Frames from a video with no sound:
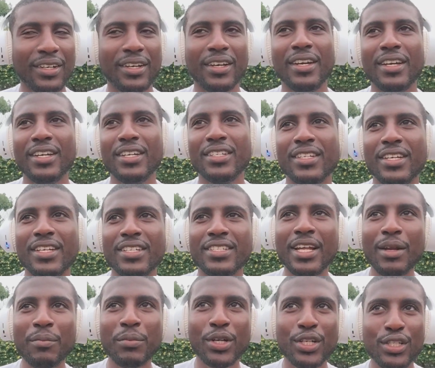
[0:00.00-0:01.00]
it's not
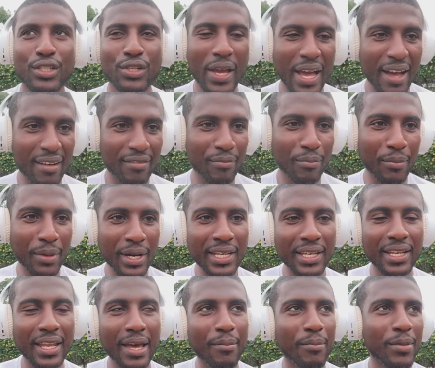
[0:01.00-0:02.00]
because you have money
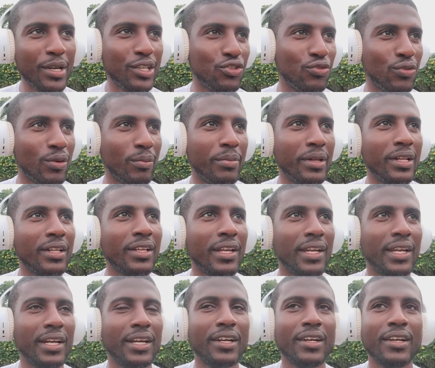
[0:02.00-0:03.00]
that makes you a
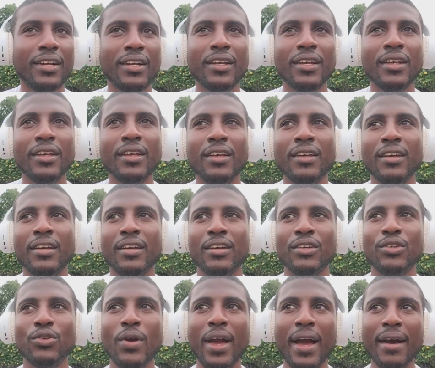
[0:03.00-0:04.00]
billionaire.
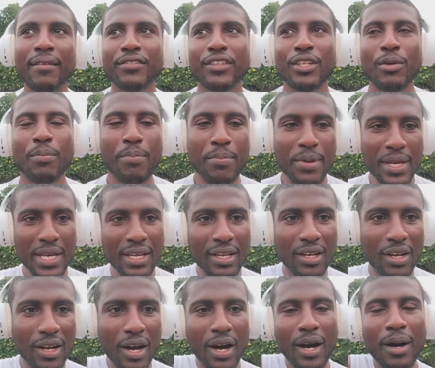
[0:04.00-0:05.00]
You have to
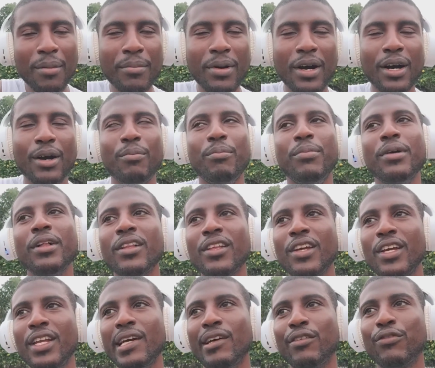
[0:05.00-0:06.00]
become a
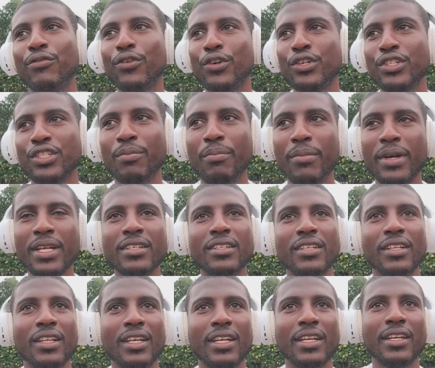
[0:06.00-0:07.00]
billionaire first
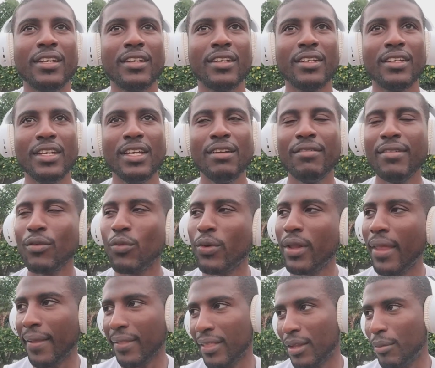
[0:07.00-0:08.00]
mentally. Even
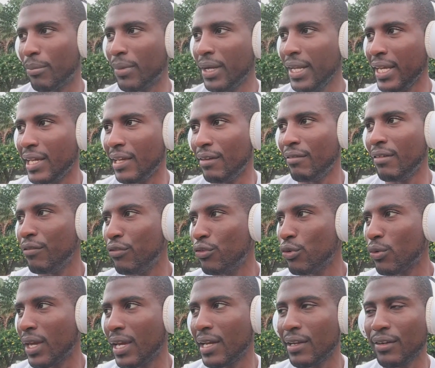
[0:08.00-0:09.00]
without the money, even if you
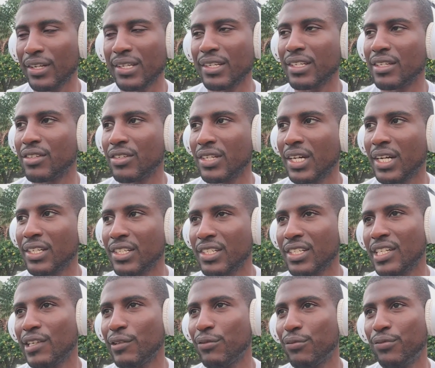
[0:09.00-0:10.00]
can't touch,
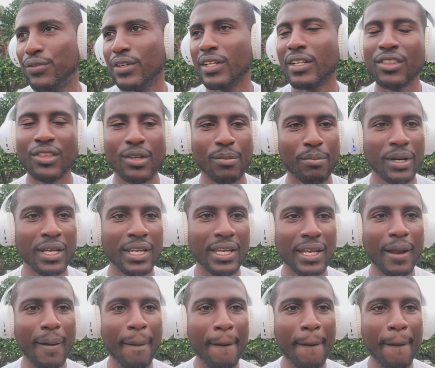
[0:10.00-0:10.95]
feel the money,